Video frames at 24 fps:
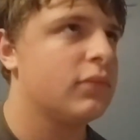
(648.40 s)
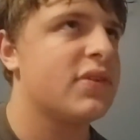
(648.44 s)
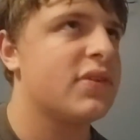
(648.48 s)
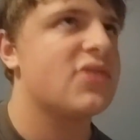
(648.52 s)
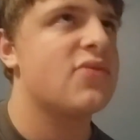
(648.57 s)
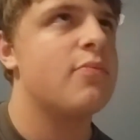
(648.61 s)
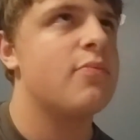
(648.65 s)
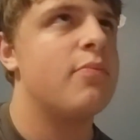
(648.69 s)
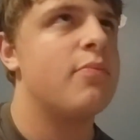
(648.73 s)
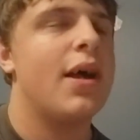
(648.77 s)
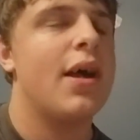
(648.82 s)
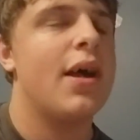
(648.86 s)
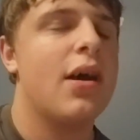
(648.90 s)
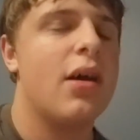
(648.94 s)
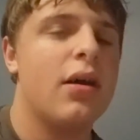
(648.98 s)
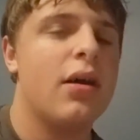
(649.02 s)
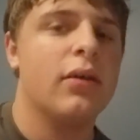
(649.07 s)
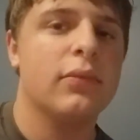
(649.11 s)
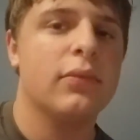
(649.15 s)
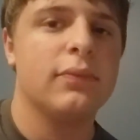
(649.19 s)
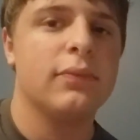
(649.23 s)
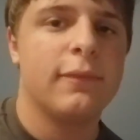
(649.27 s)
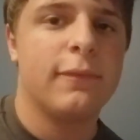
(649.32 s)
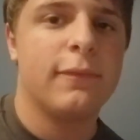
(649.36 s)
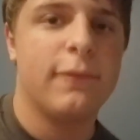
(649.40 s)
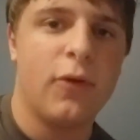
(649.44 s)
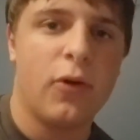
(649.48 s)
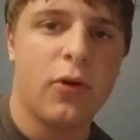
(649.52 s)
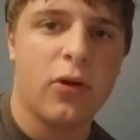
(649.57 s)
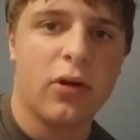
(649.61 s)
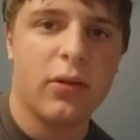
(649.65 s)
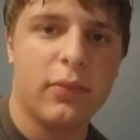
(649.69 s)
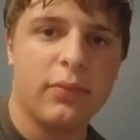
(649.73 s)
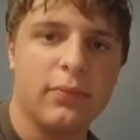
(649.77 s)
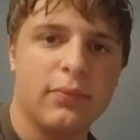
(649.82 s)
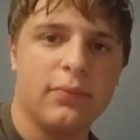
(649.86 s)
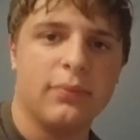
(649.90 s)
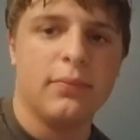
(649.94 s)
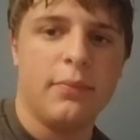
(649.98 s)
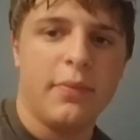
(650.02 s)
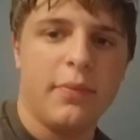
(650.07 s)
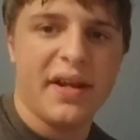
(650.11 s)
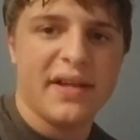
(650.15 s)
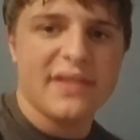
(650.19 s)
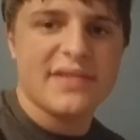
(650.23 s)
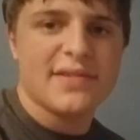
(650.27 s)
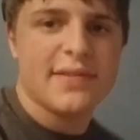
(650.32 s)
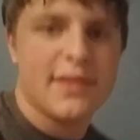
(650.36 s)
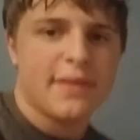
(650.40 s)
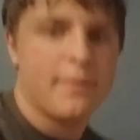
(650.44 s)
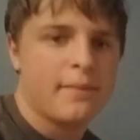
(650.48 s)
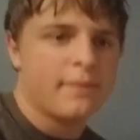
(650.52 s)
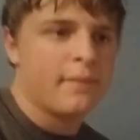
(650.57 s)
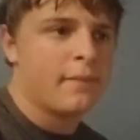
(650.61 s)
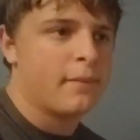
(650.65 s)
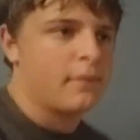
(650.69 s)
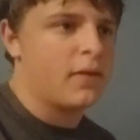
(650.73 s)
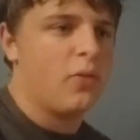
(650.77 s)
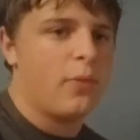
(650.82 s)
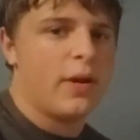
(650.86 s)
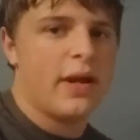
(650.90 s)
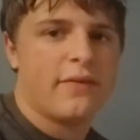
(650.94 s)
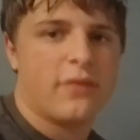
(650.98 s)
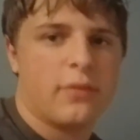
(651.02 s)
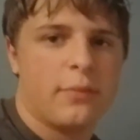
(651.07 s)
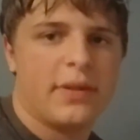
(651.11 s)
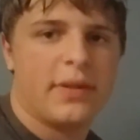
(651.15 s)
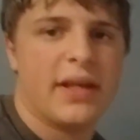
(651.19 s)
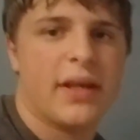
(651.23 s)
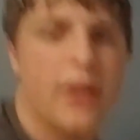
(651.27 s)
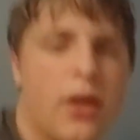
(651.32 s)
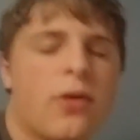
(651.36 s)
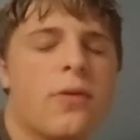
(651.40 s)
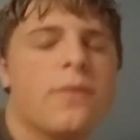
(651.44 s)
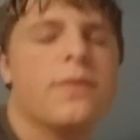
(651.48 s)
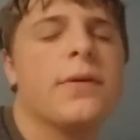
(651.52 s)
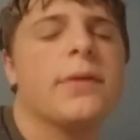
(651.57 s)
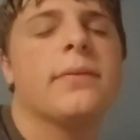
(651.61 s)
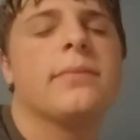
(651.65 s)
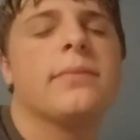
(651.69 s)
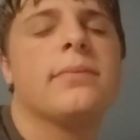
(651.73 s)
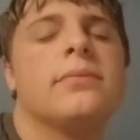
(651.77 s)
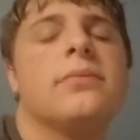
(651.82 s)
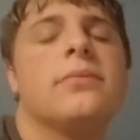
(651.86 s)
is about 4 minutes away from being over.